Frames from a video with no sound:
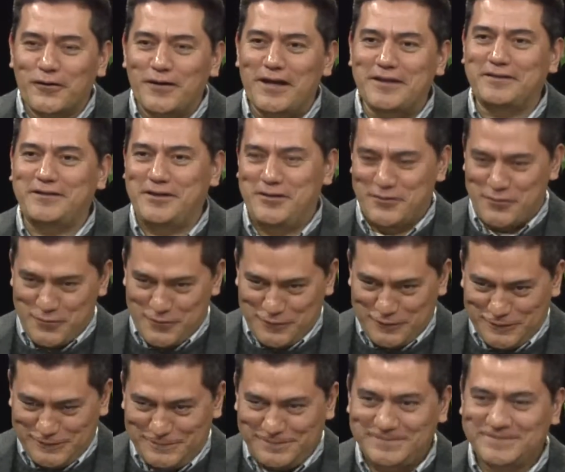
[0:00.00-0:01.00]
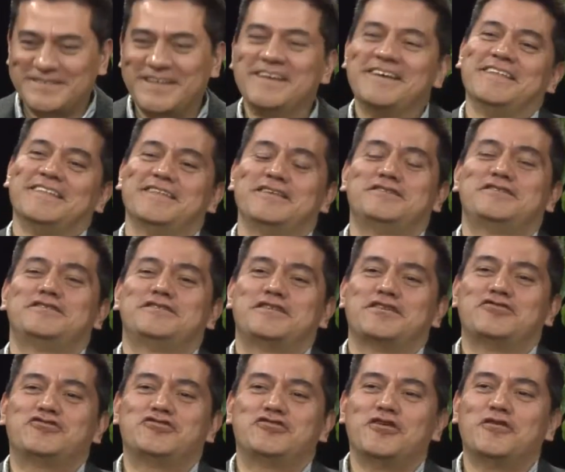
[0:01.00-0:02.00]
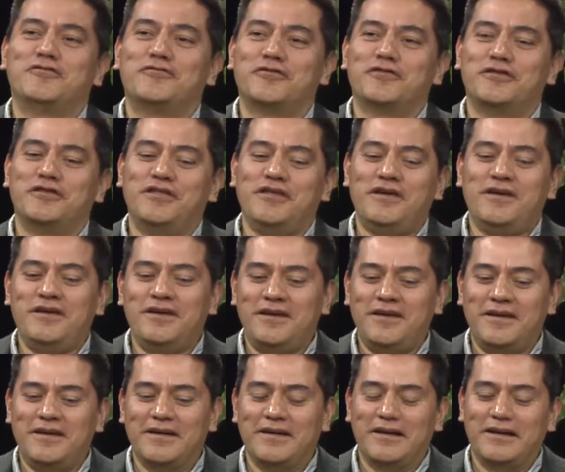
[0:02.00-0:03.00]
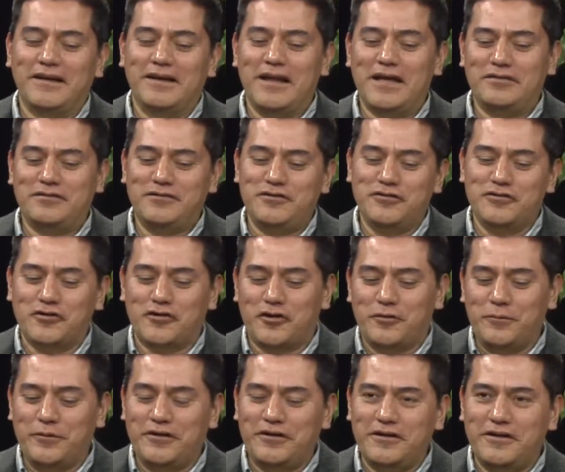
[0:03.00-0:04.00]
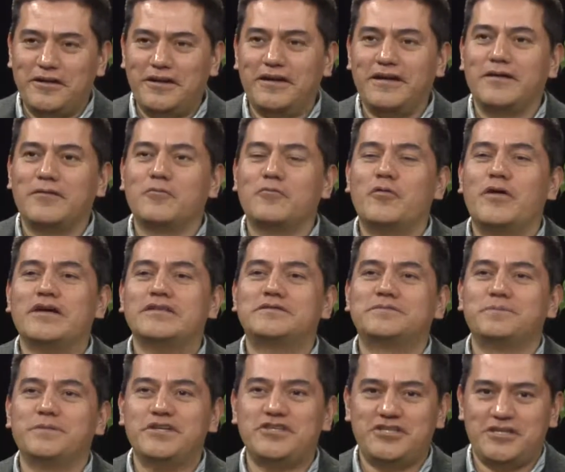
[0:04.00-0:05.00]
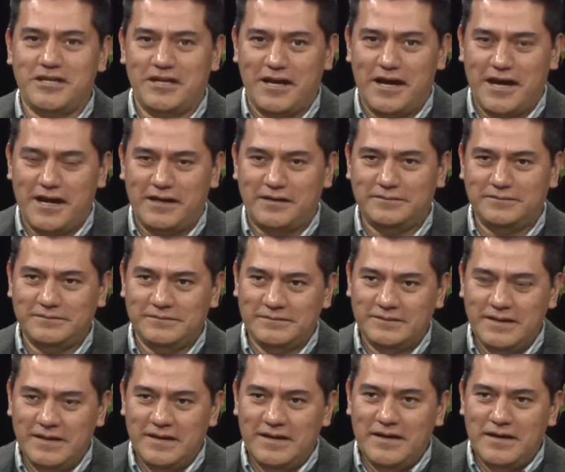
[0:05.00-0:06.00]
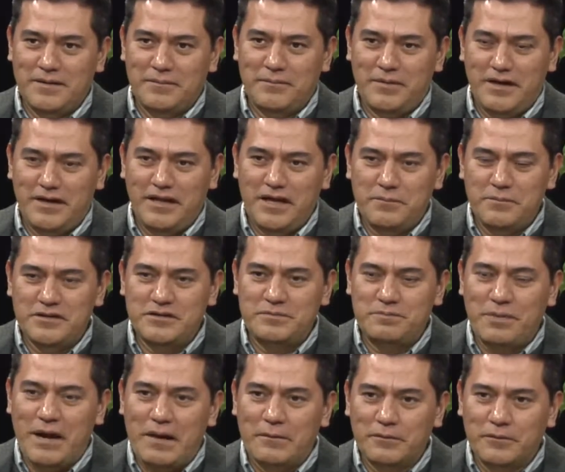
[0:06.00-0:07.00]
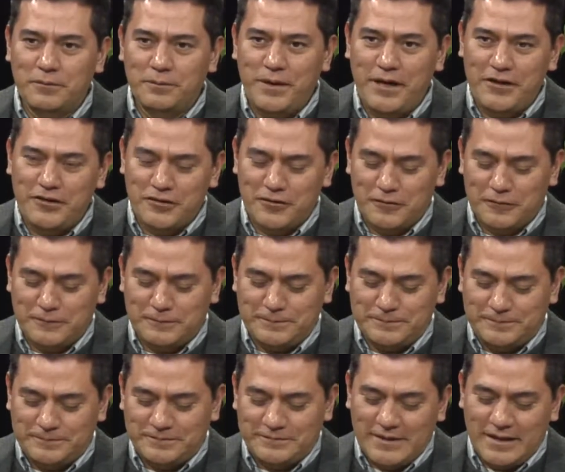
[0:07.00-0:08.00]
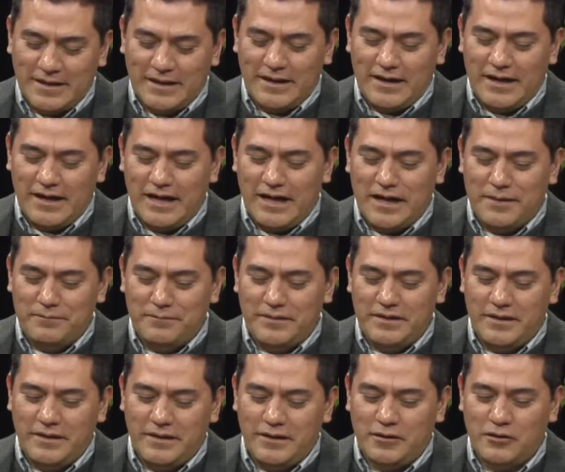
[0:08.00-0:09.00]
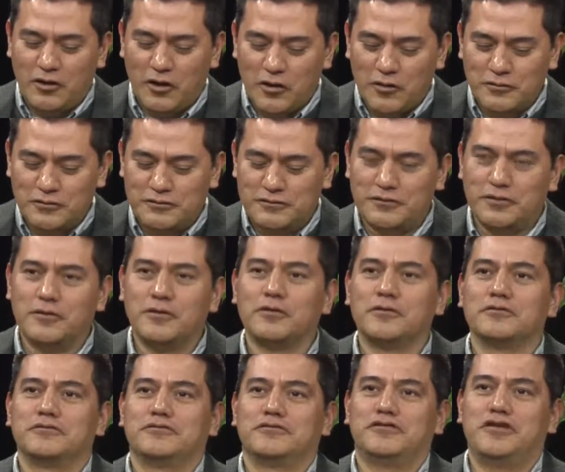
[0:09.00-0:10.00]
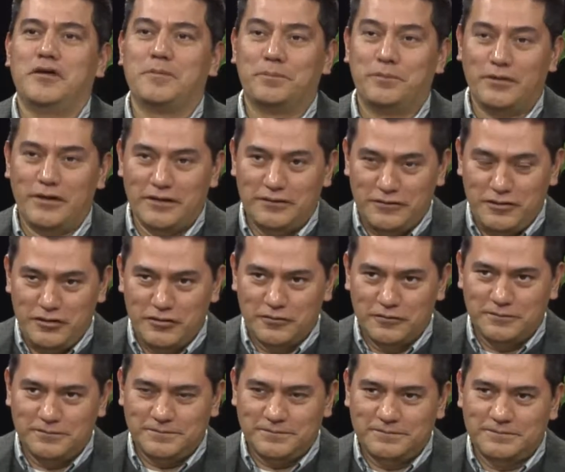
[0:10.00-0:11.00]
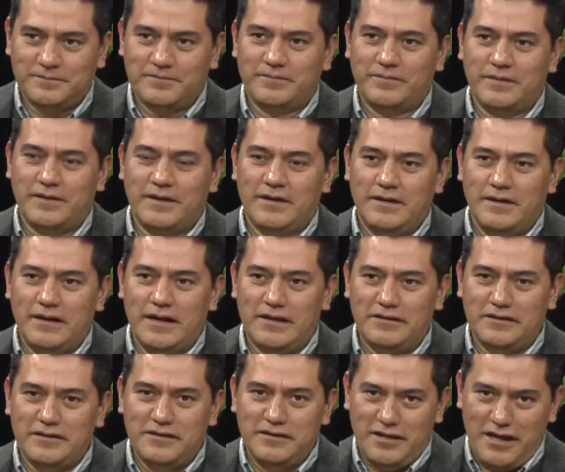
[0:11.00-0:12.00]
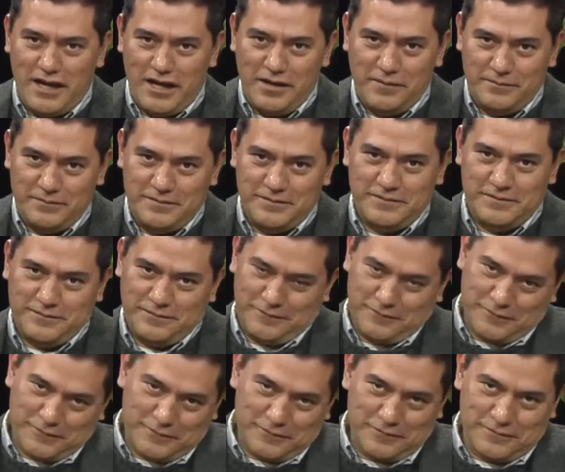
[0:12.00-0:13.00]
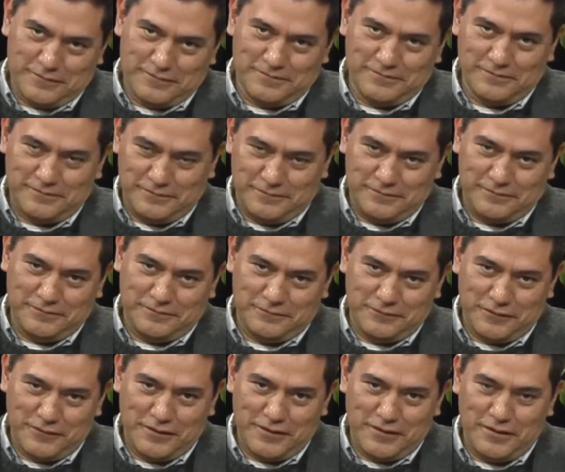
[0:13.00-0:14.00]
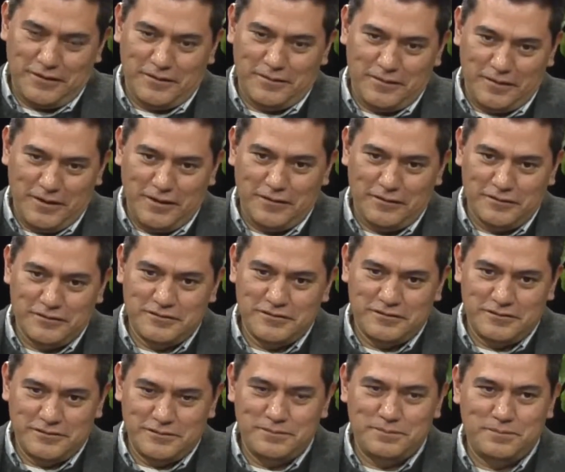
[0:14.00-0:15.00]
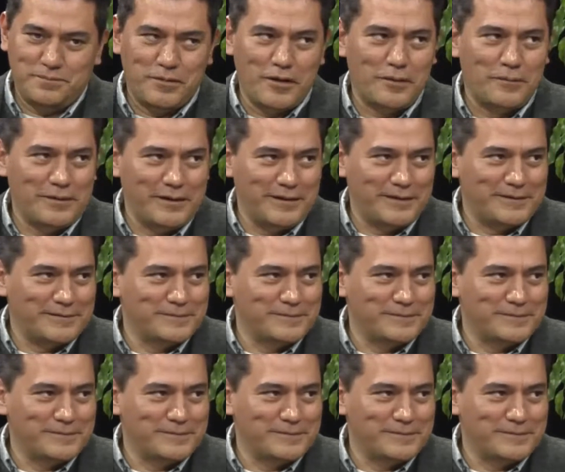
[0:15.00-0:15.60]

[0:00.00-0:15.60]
Latino. This is a show for the Latino community in West Michigan. My name is Pablo Bello. I'm the host of Tiempo Latino, Latin Times for the English public.